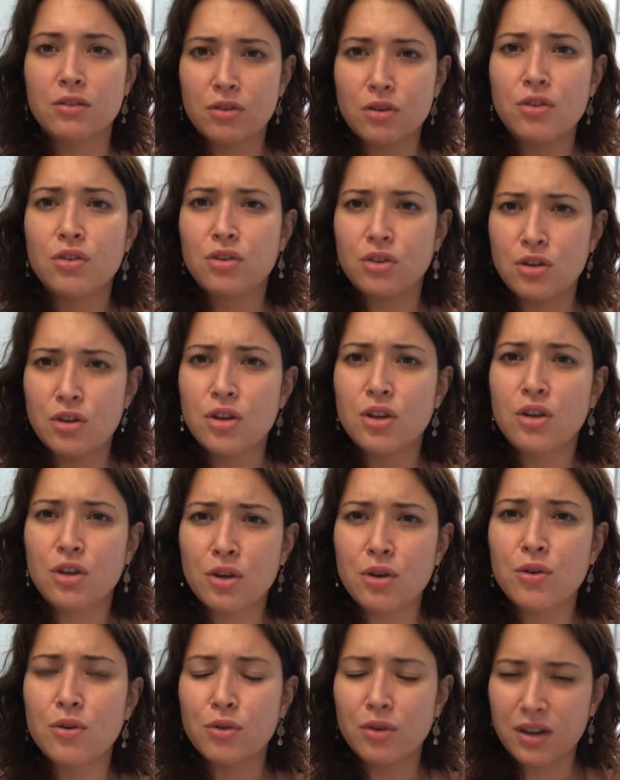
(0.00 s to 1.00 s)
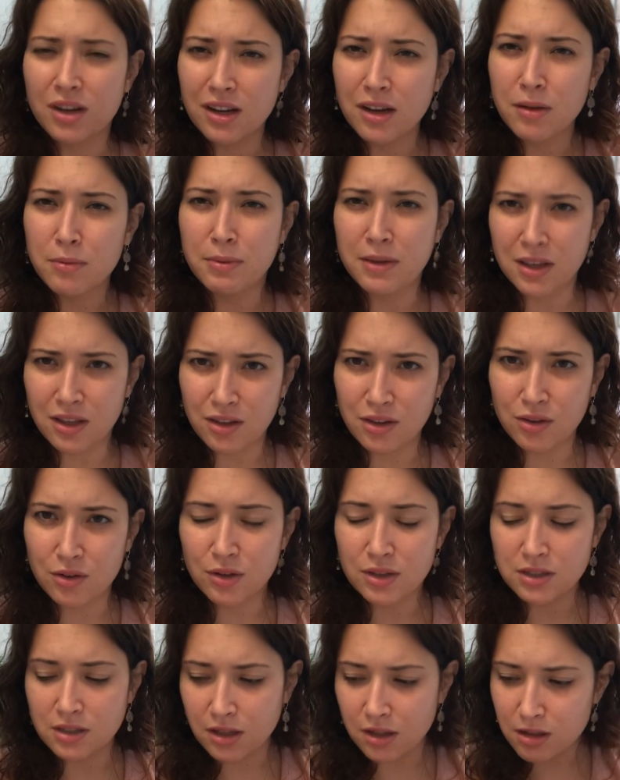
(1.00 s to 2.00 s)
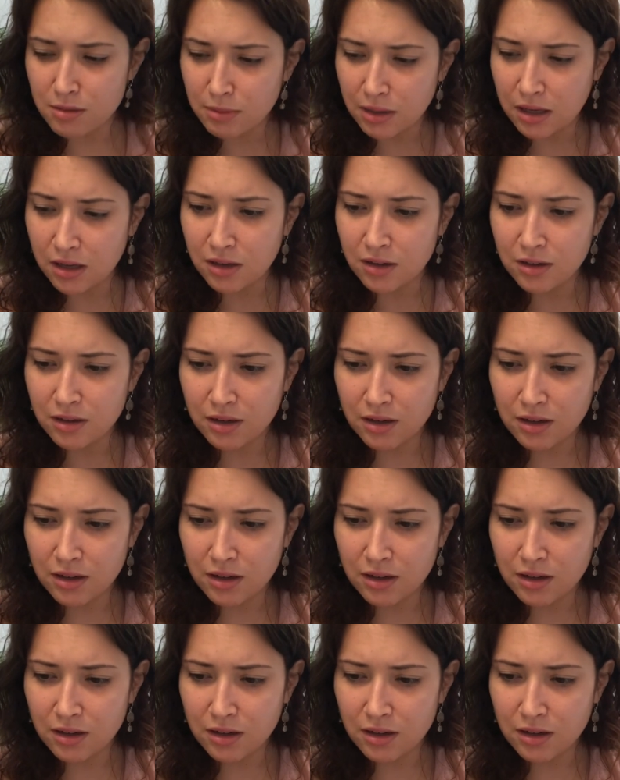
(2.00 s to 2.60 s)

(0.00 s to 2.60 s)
t to you and helping you. It's all about,